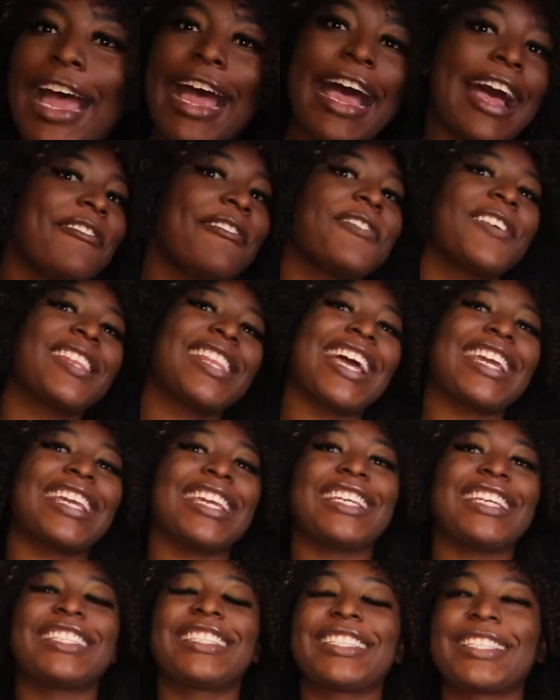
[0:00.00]
I feel like
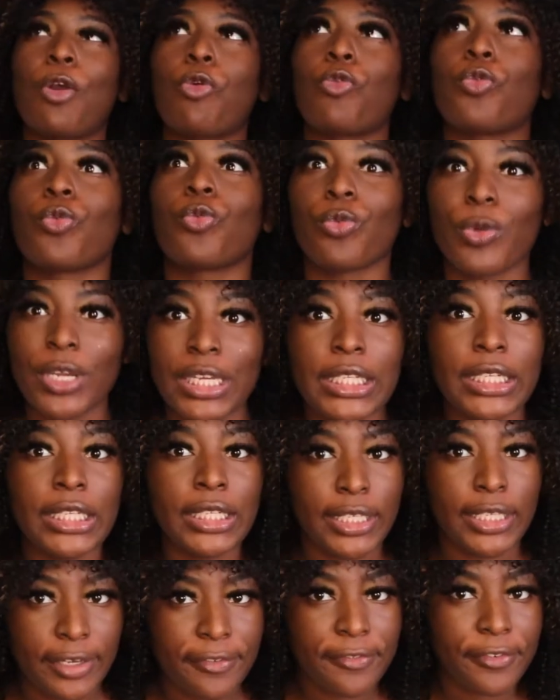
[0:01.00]
it's really
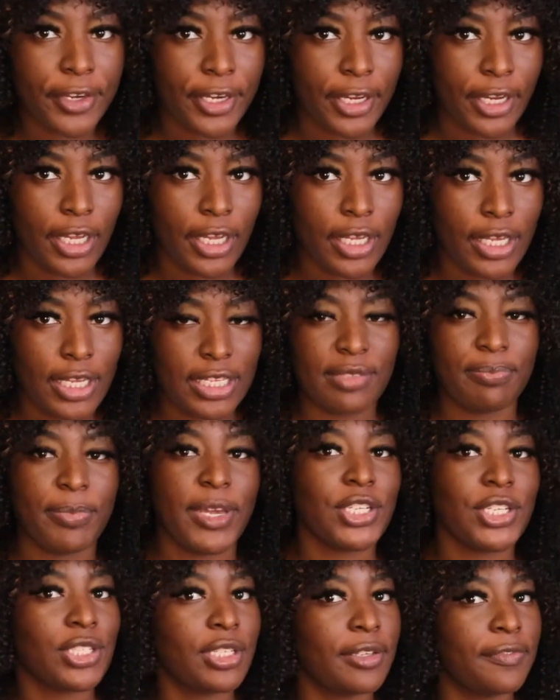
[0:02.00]
different,
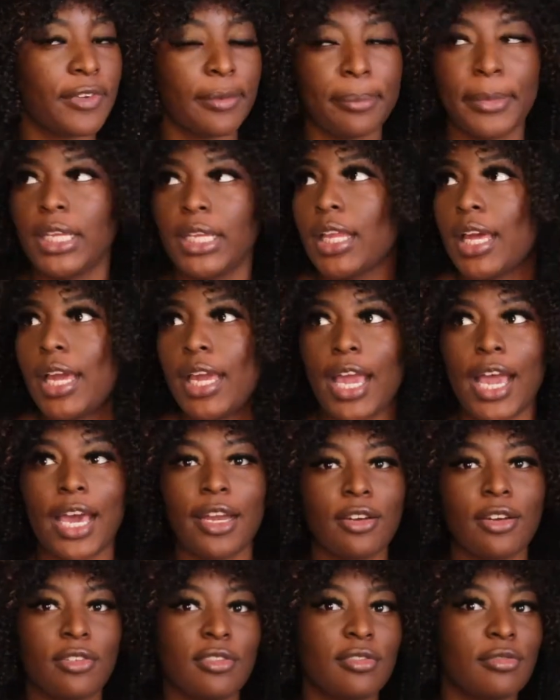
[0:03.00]
especially for me. Like, I
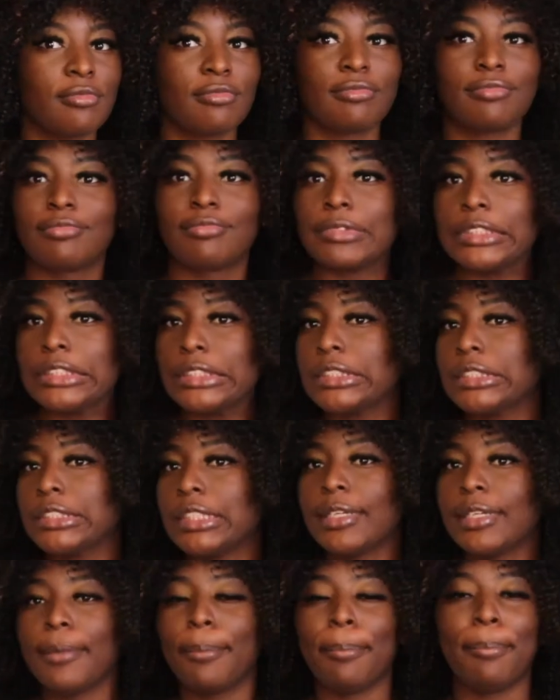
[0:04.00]
don't
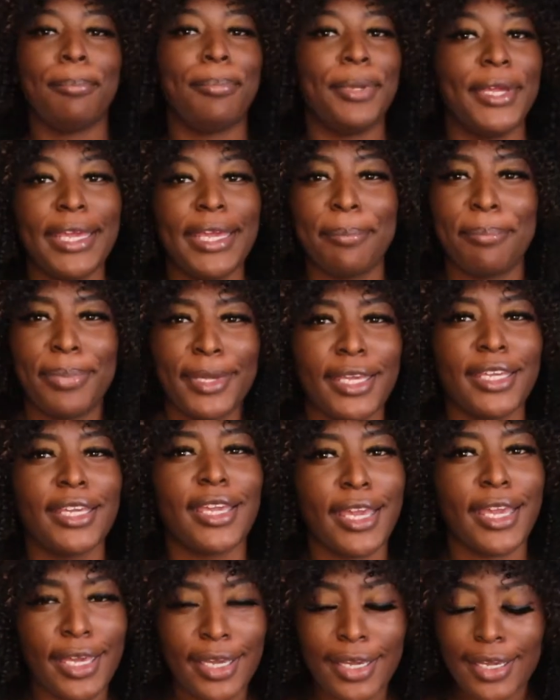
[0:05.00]
big
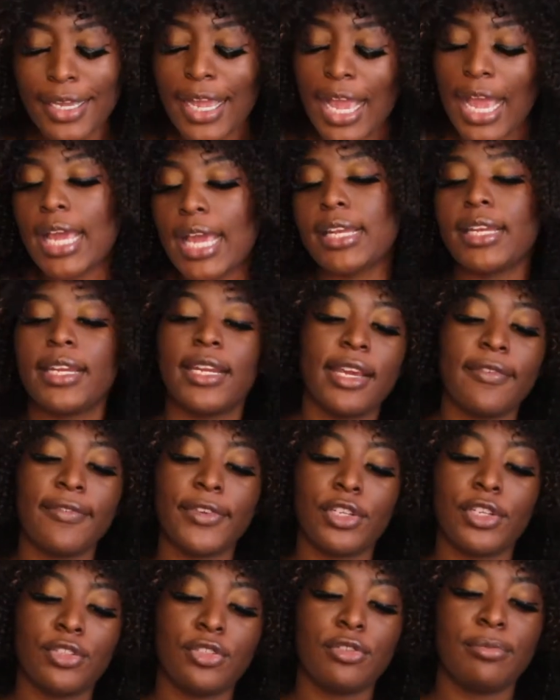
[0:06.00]
hair. I
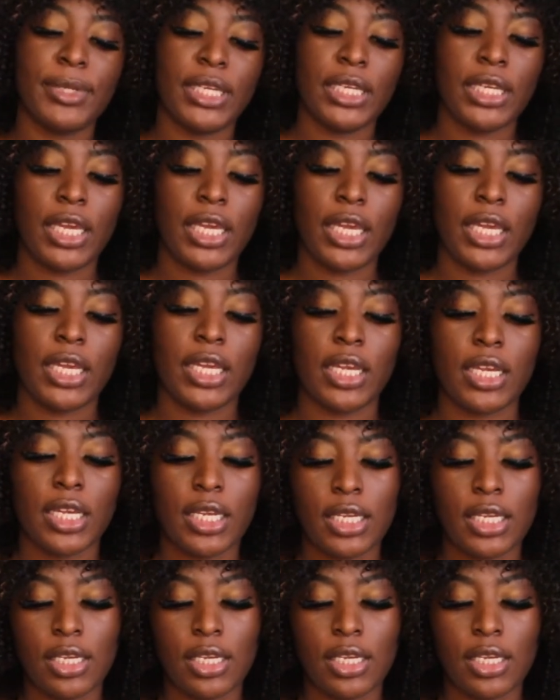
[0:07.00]
never do big hair,